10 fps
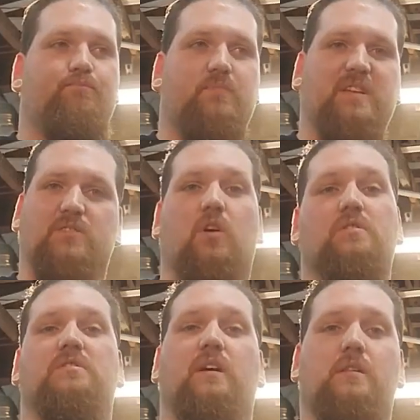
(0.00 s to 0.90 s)
the
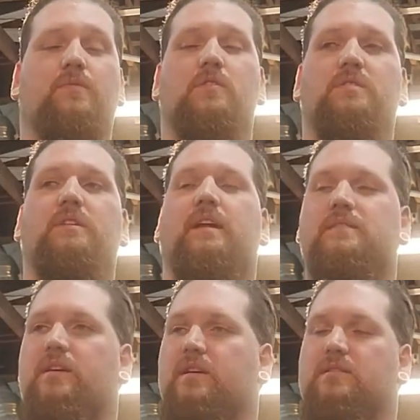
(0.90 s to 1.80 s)
exhaust is not the first thing that
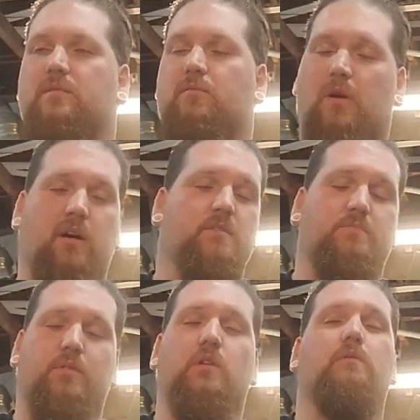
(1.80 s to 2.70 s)
gets hit, because it will probably
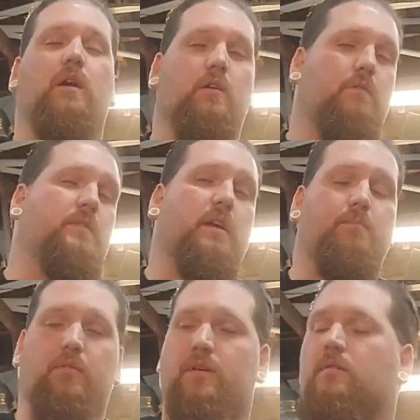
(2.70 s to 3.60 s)
just pull it right off at that
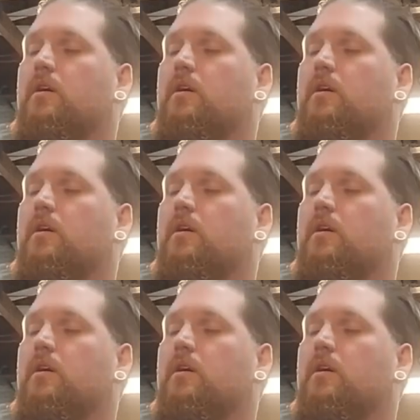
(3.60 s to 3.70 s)
point.